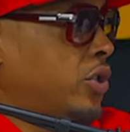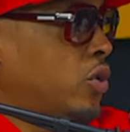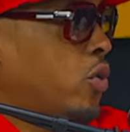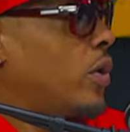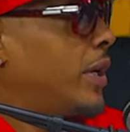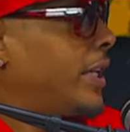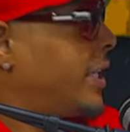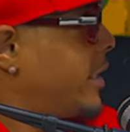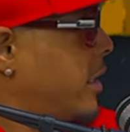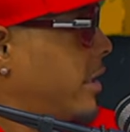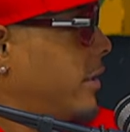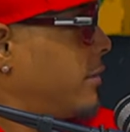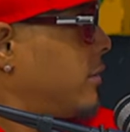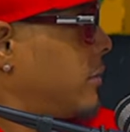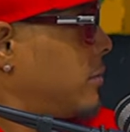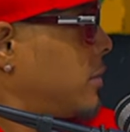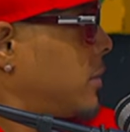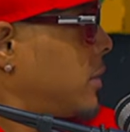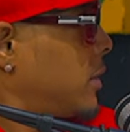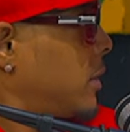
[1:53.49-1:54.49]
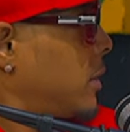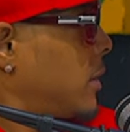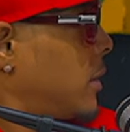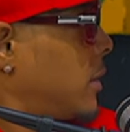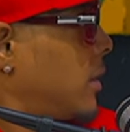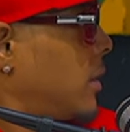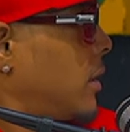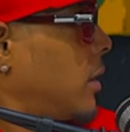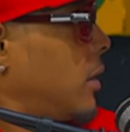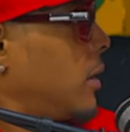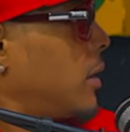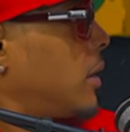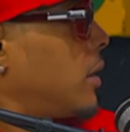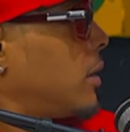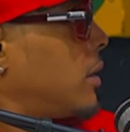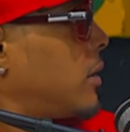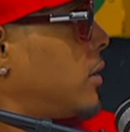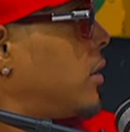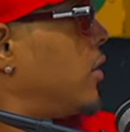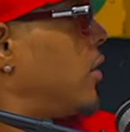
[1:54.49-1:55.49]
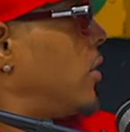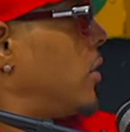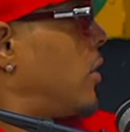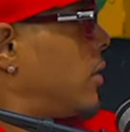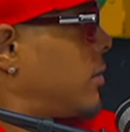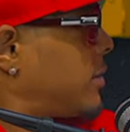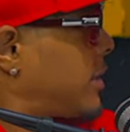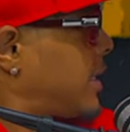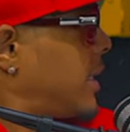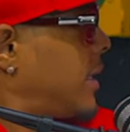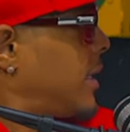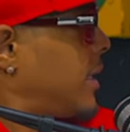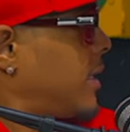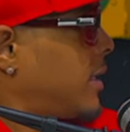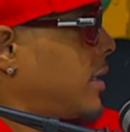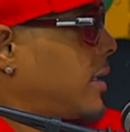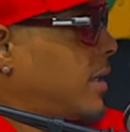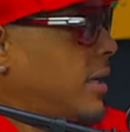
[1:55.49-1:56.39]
twenty of them. That, that, that, yeah. that You know what I'm saying? Yeah. Mm-hmm.